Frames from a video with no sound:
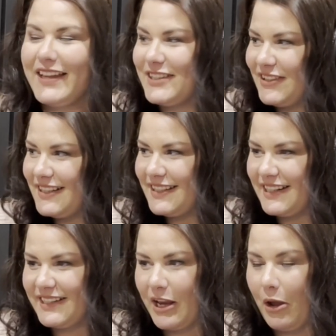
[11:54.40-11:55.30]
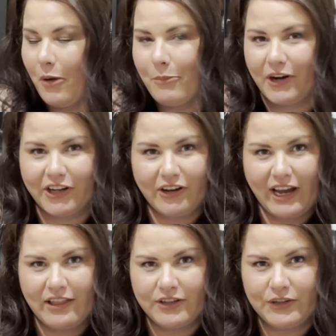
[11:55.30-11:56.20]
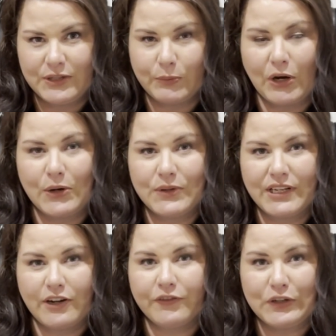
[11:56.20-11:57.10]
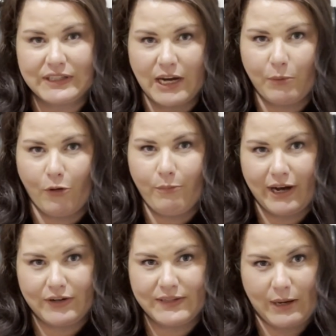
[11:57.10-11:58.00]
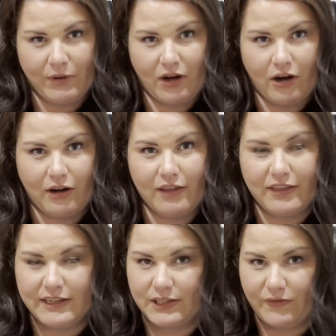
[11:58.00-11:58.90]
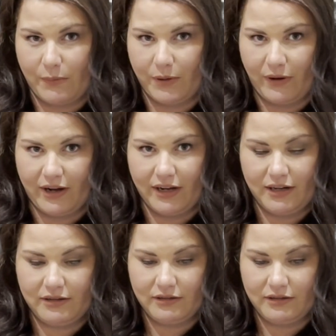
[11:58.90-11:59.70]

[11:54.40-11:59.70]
That's right, Stacy. Mark your calendars. We're hosting a first-time homebuyer seminar this February.